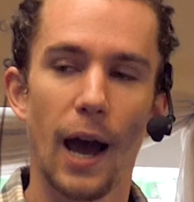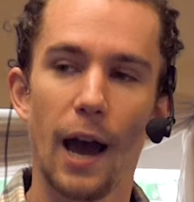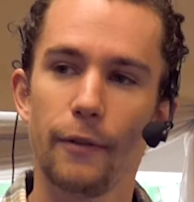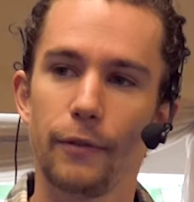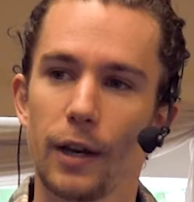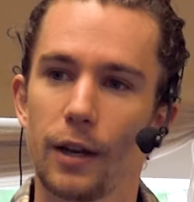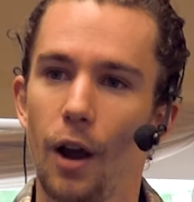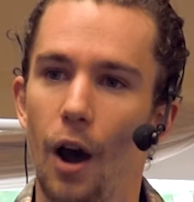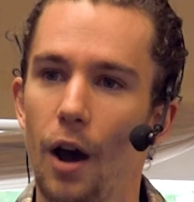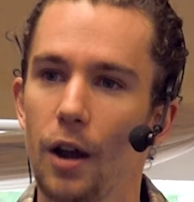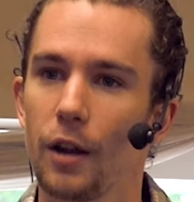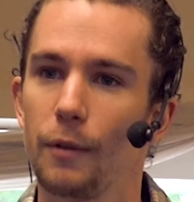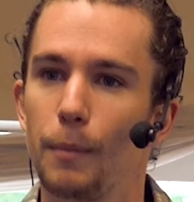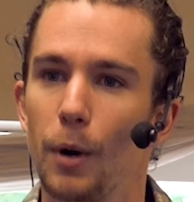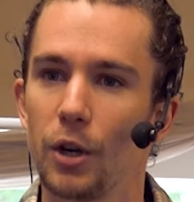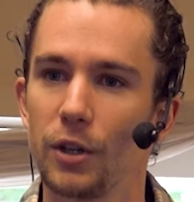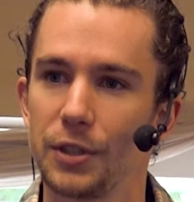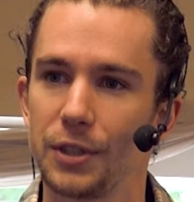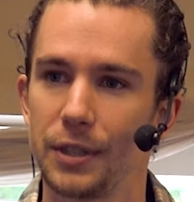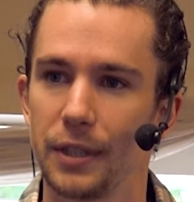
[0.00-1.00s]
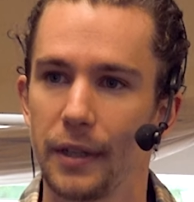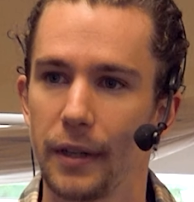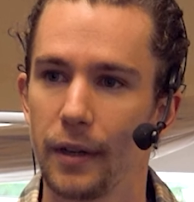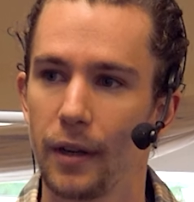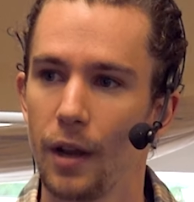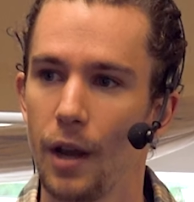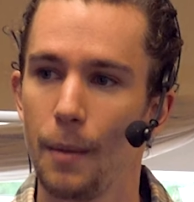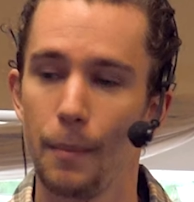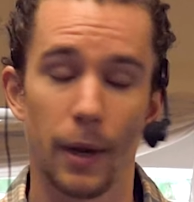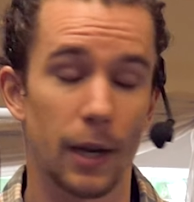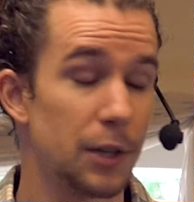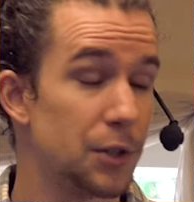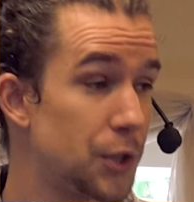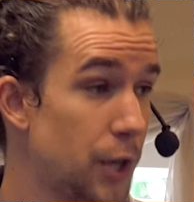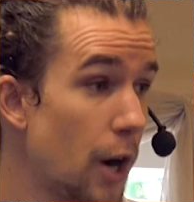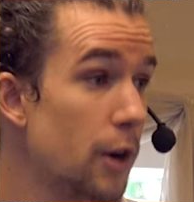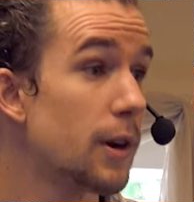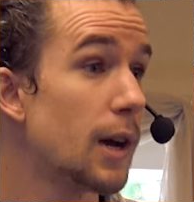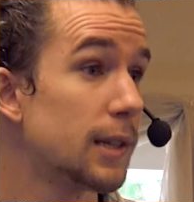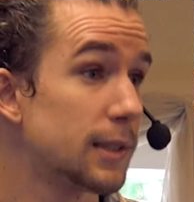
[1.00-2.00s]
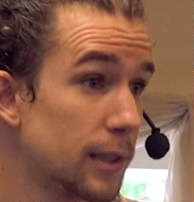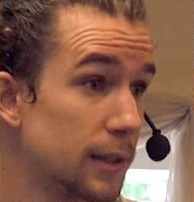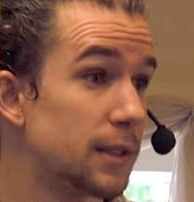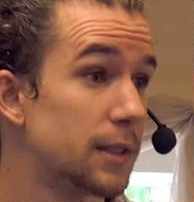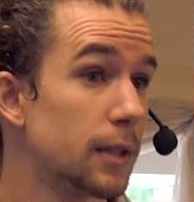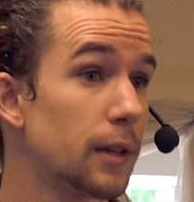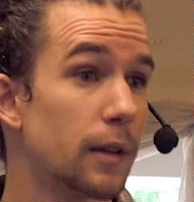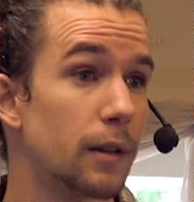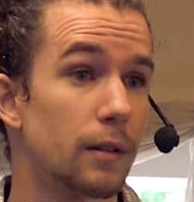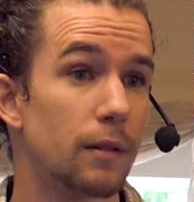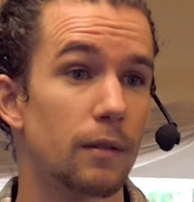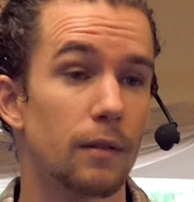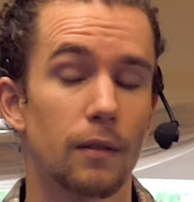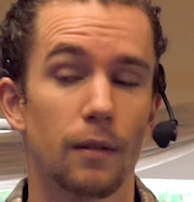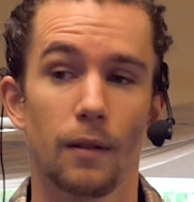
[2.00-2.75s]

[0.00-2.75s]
have that kind of mercy? Because Jonah is in sin.